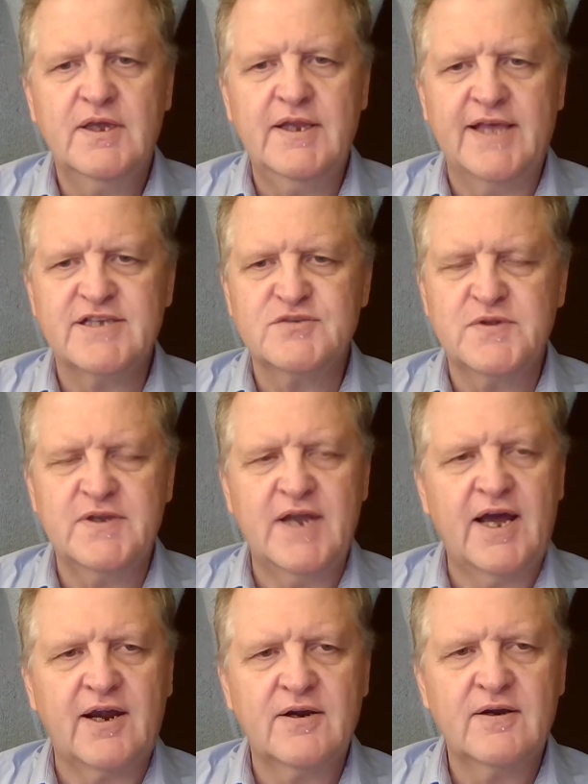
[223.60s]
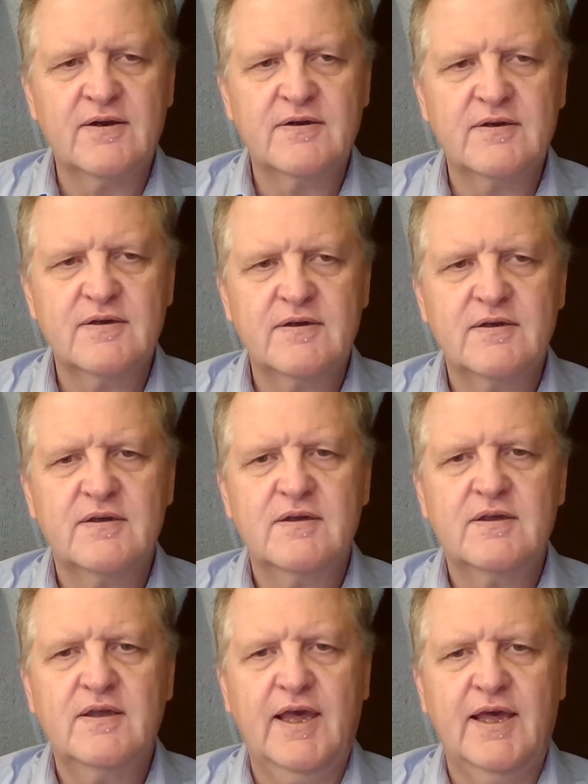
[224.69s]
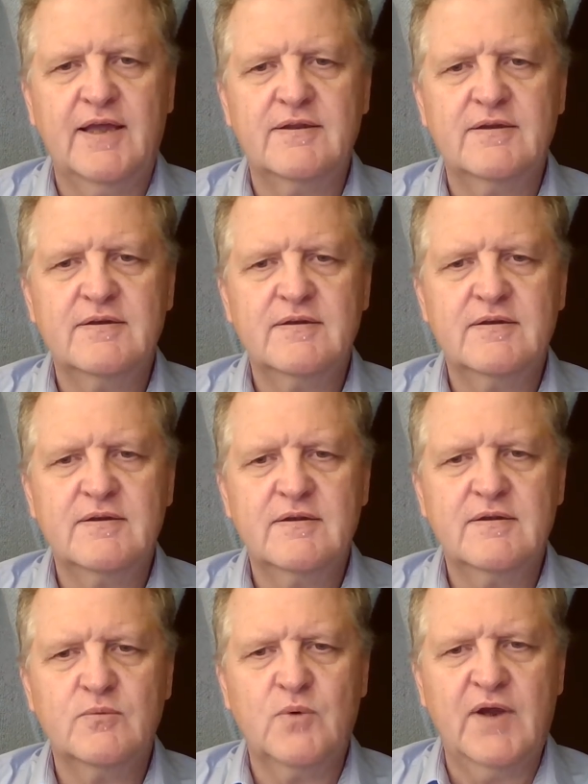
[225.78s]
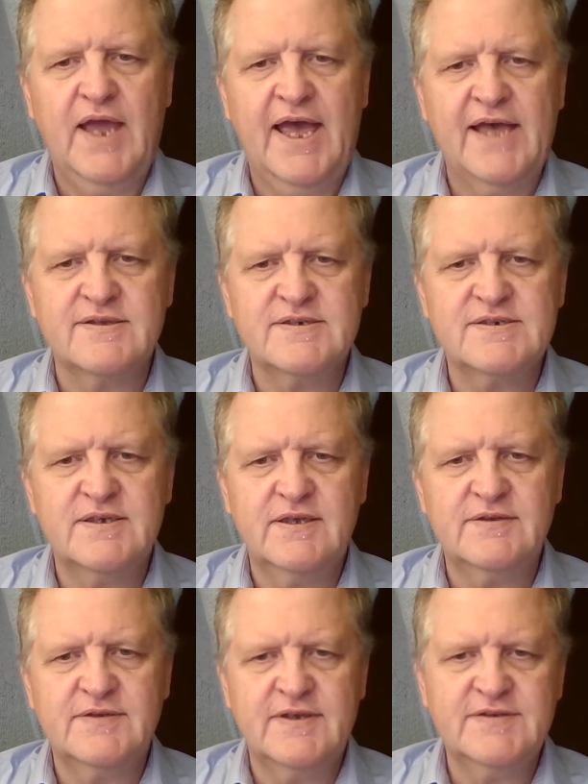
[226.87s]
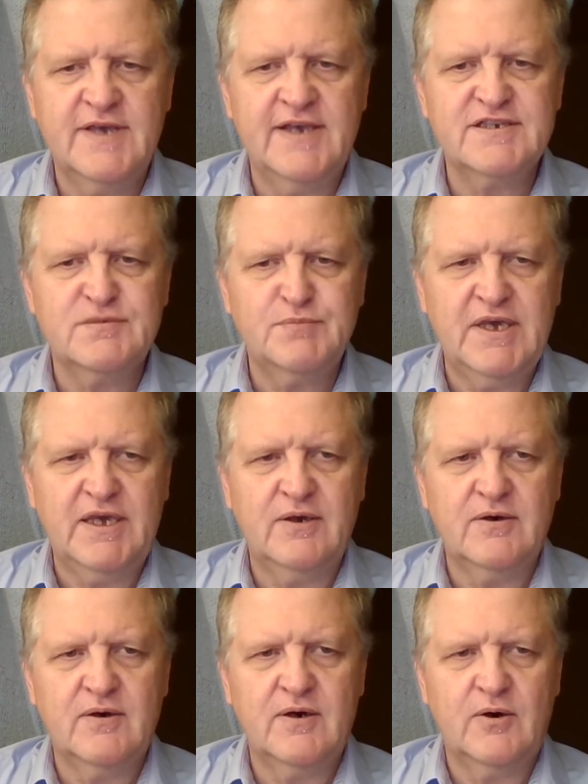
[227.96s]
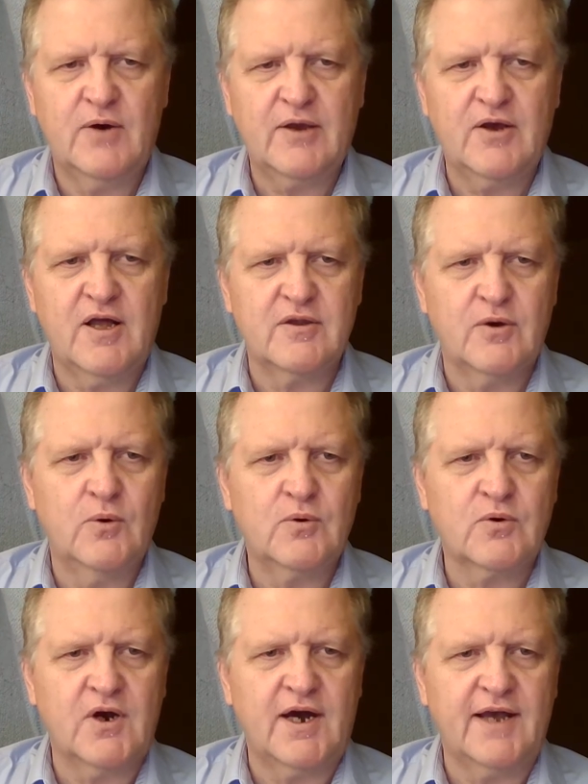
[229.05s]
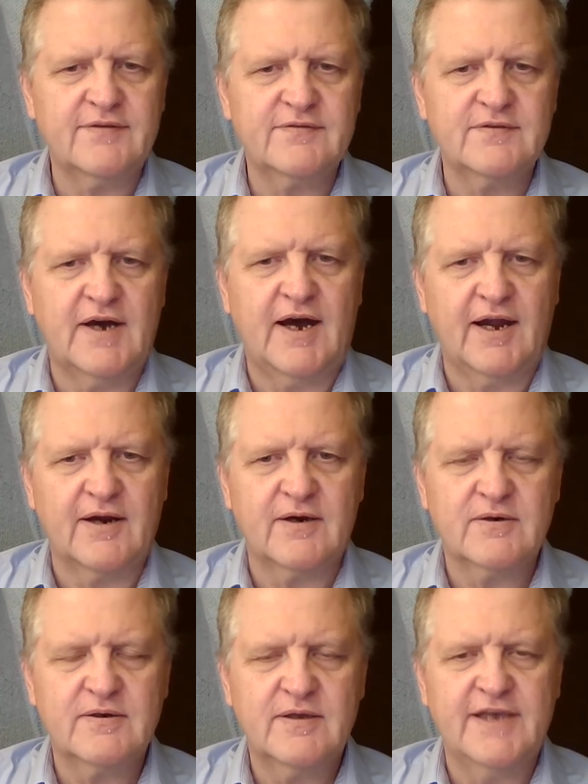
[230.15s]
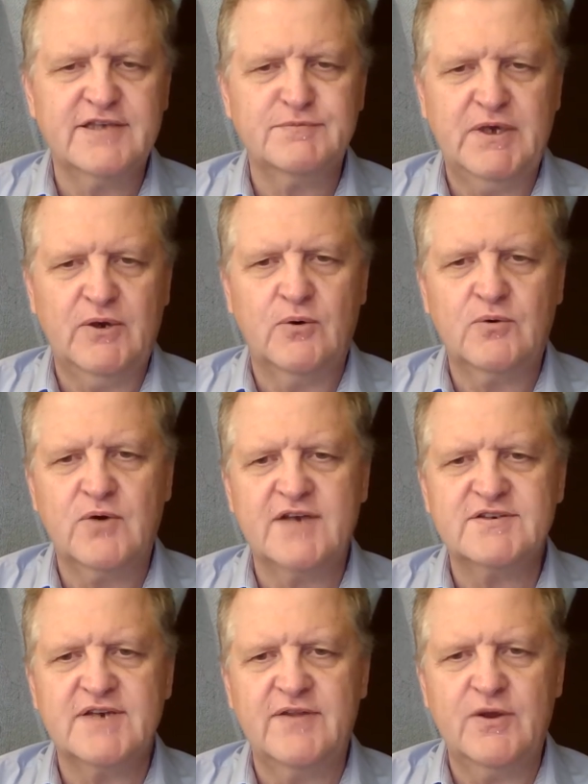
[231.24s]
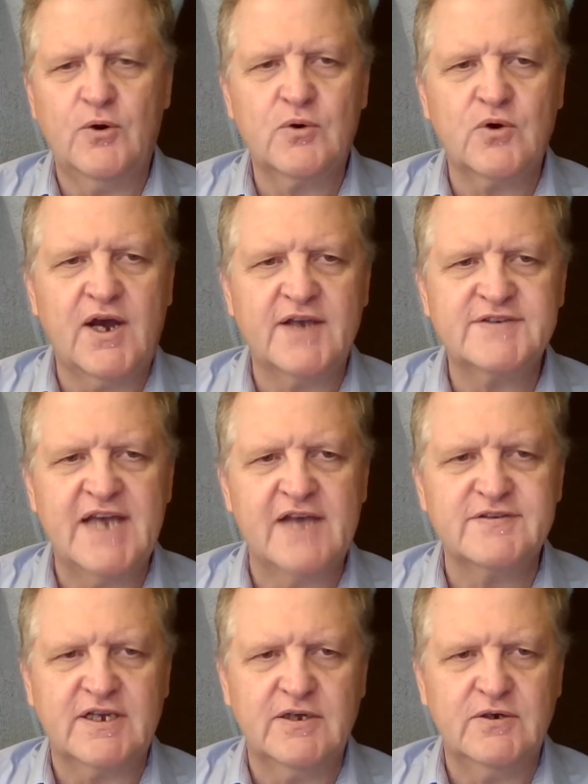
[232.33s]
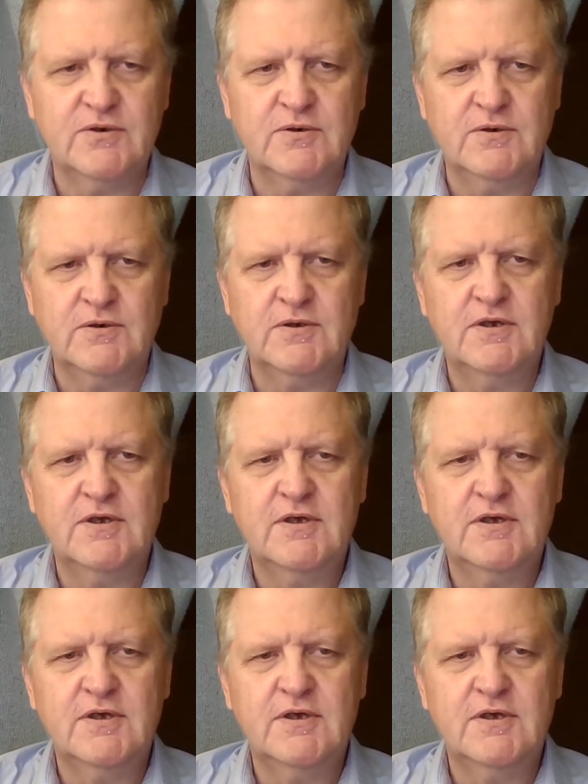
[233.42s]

It ends with an R, and whereas it's SP, I call it O cross R, SPO cross R. The O cross sounds like a